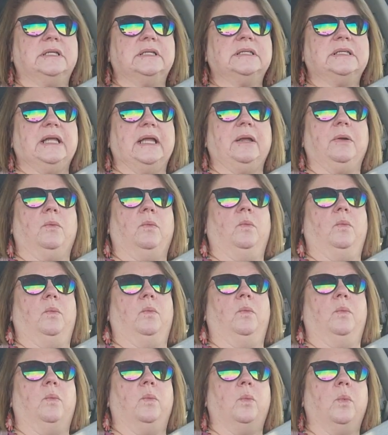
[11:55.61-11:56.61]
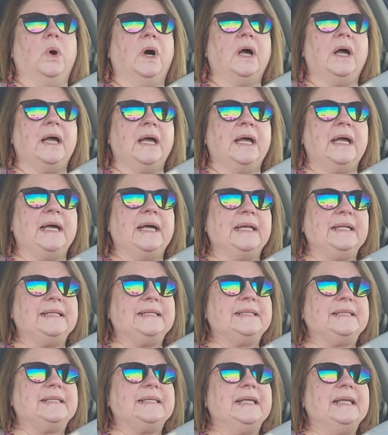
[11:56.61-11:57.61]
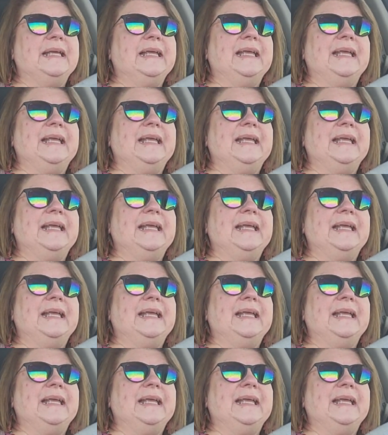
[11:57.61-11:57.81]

I was like, what?